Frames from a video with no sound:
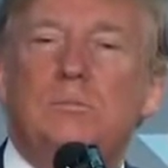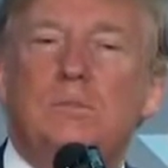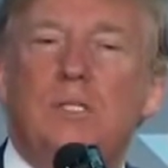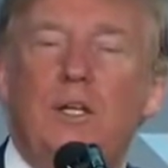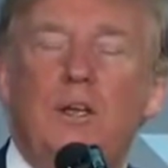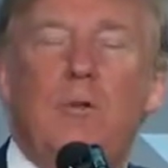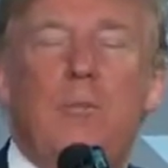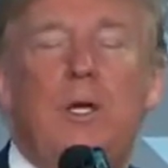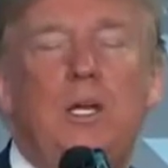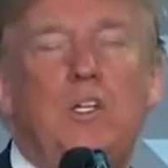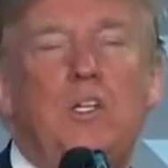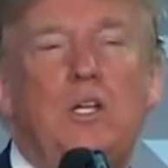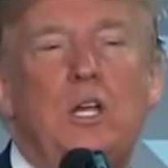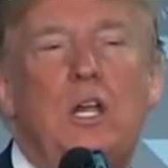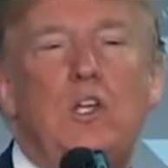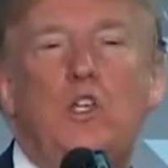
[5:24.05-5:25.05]
Can you
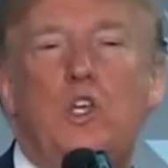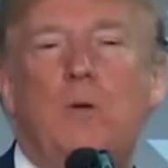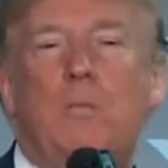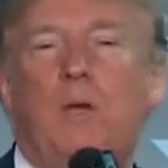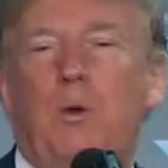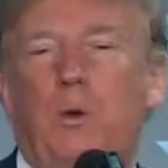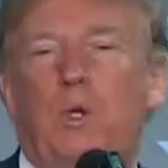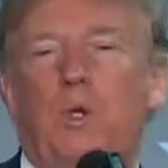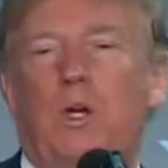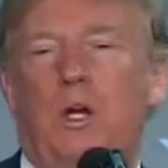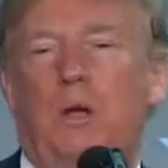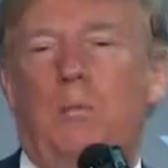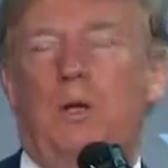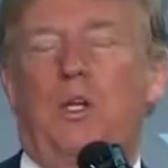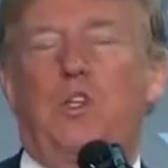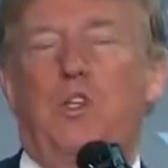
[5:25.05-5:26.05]
imagine? And Germany, we talk
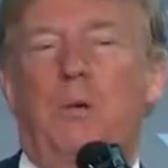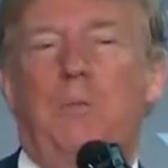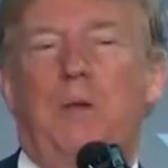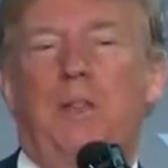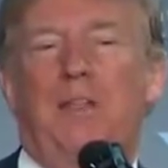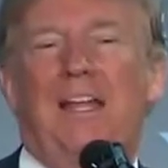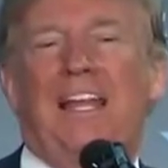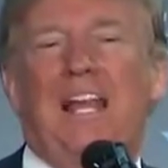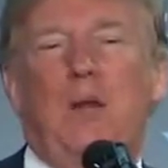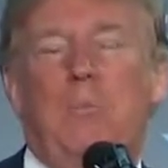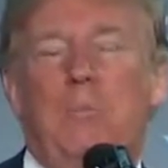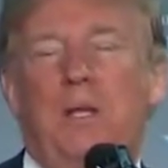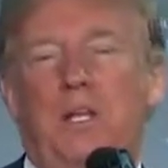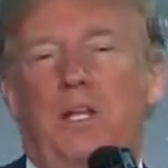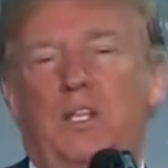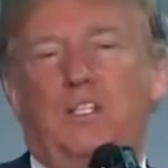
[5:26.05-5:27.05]
about Germany. They allowed
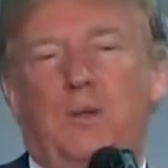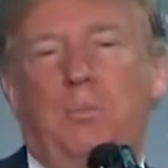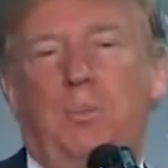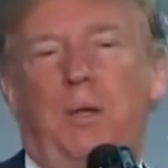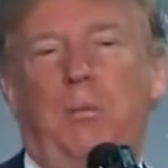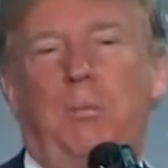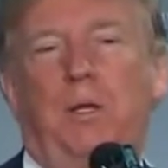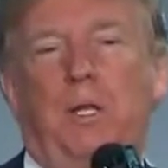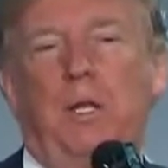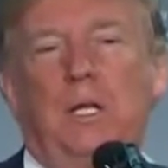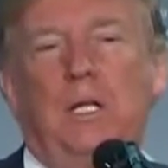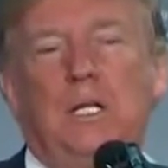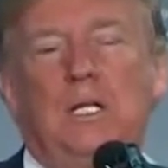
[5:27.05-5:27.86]
millions of people in.